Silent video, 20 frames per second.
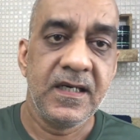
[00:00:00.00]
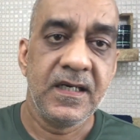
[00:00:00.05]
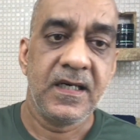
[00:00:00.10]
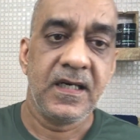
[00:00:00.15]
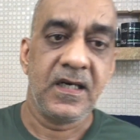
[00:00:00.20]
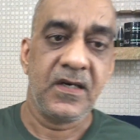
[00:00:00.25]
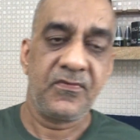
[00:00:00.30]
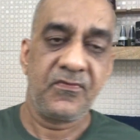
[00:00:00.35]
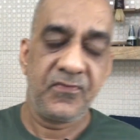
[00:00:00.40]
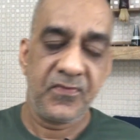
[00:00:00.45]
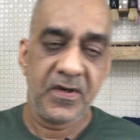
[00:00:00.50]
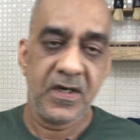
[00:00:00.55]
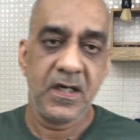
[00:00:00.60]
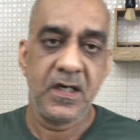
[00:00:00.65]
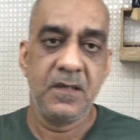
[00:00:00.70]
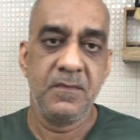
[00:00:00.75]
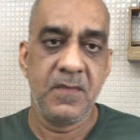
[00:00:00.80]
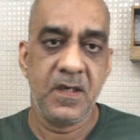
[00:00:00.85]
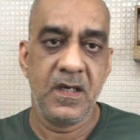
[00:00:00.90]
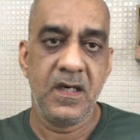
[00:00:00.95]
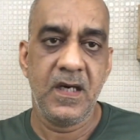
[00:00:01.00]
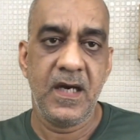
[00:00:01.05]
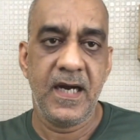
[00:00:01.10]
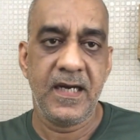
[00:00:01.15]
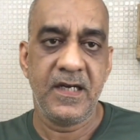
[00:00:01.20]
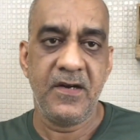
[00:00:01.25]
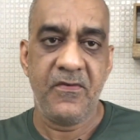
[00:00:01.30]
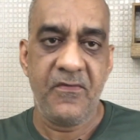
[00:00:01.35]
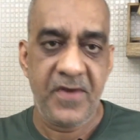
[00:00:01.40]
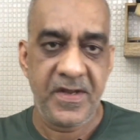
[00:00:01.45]
a firm
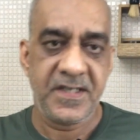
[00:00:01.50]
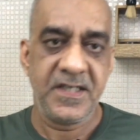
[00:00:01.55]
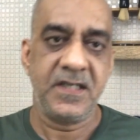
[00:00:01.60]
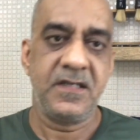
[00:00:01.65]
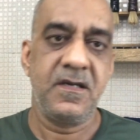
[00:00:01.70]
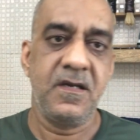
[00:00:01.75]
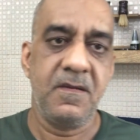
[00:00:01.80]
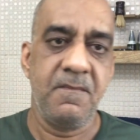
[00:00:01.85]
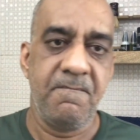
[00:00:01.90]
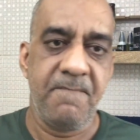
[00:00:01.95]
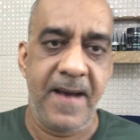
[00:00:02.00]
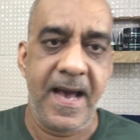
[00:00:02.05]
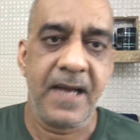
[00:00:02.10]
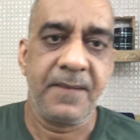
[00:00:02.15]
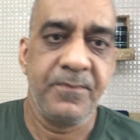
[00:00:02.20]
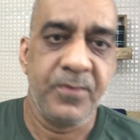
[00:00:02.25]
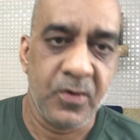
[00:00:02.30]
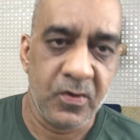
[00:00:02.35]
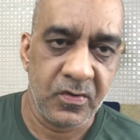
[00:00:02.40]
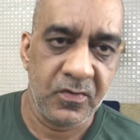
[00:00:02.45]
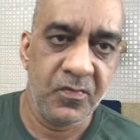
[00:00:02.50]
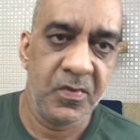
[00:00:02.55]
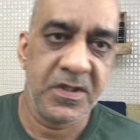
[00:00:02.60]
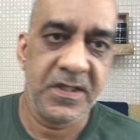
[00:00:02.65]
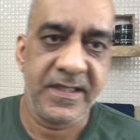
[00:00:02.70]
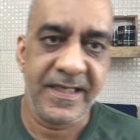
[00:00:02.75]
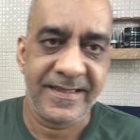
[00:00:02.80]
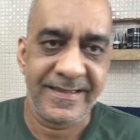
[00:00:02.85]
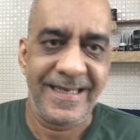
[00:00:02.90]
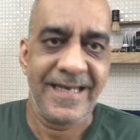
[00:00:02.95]
and a rigid backbone, which
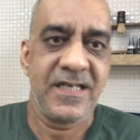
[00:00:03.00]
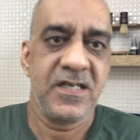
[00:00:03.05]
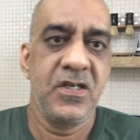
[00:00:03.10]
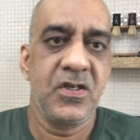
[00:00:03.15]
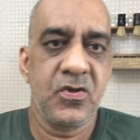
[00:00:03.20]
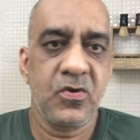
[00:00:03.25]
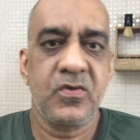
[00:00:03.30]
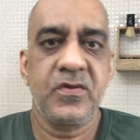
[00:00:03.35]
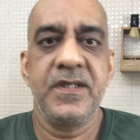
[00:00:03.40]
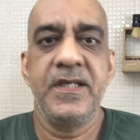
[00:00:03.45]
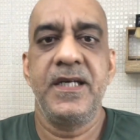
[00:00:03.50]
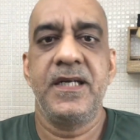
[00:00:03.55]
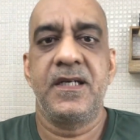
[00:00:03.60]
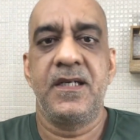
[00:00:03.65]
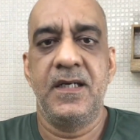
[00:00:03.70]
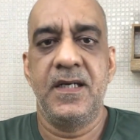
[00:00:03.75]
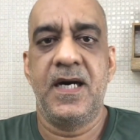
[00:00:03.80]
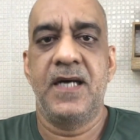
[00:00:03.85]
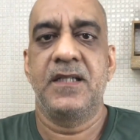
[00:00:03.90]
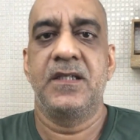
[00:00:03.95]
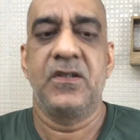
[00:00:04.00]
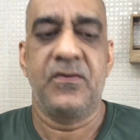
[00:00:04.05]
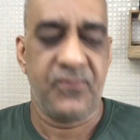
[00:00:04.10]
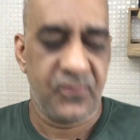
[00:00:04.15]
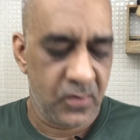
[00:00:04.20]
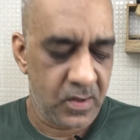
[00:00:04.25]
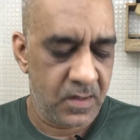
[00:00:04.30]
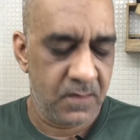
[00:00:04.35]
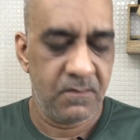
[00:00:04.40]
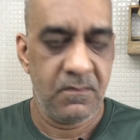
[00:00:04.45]
is essential to create lather
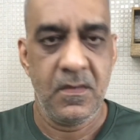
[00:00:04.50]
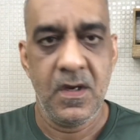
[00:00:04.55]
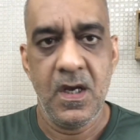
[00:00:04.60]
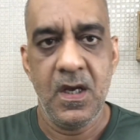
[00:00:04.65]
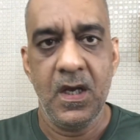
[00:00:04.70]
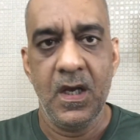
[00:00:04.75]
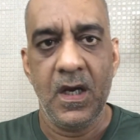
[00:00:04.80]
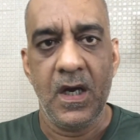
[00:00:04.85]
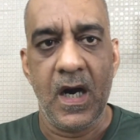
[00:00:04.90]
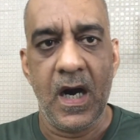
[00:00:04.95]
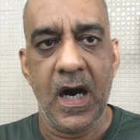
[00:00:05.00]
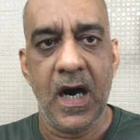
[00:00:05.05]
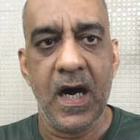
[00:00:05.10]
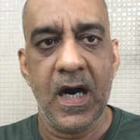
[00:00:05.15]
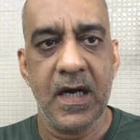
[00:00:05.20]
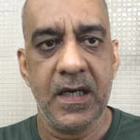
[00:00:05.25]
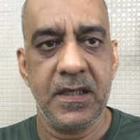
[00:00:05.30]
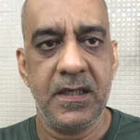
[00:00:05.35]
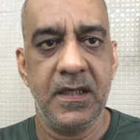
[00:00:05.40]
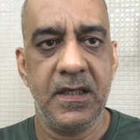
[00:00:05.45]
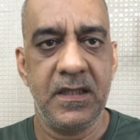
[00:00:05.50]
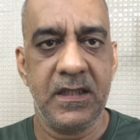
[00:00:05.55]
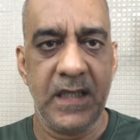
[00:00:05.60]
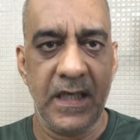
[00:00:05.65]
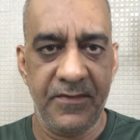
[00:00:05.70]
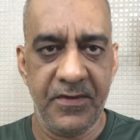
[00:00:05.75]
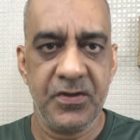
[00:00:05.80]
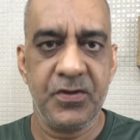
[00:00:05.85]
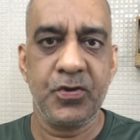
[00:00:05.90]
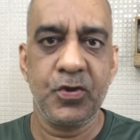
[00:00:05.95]
from a hard
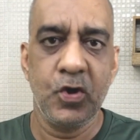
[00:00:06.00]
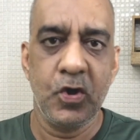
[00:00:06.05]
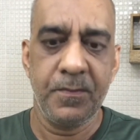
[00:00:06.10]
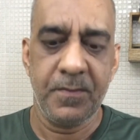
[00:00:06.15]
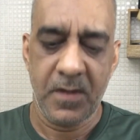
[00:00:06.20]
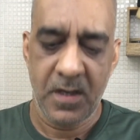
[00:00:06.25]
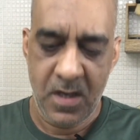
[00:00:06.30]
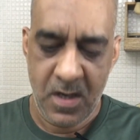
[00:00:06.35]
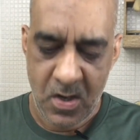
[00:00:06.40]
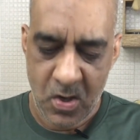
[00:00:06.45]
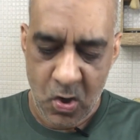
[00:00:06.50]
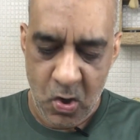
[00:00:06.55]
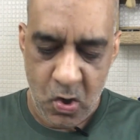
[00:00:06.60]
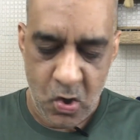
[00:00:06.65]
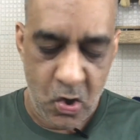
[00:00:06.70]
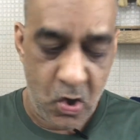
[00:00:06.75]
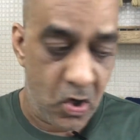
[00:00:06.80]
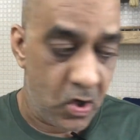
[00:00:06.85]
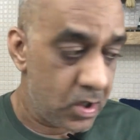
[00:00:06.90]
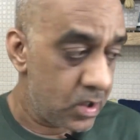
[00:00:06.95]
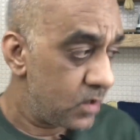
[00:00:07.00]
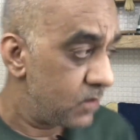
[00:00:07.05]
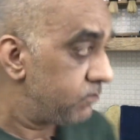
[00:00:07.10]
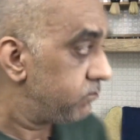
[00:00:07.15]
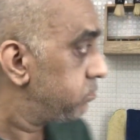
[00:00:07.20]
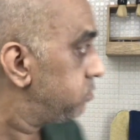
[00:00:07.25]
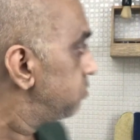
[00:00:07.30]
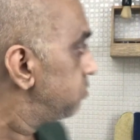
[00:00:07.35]
shaving soap, or,